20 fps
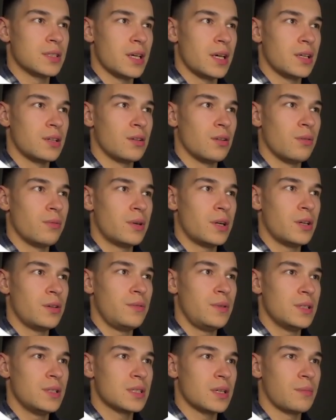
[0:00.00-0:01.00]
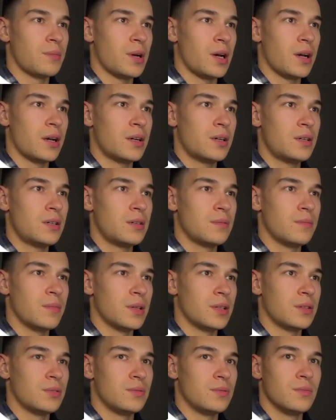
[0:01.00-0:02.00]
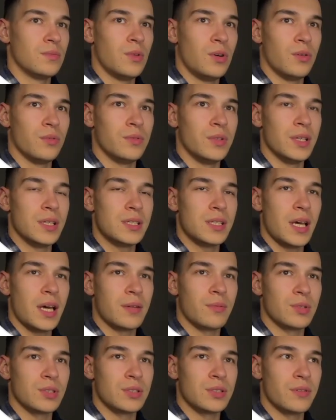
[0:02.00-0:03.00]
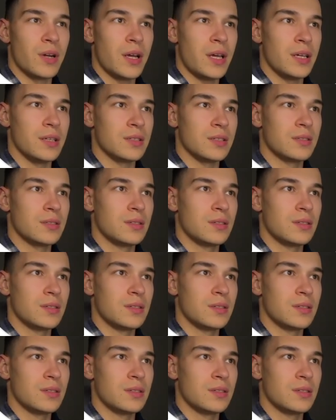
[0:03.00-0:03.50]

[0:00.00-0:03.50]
Lower AV, some higher, but Well, this ad was great.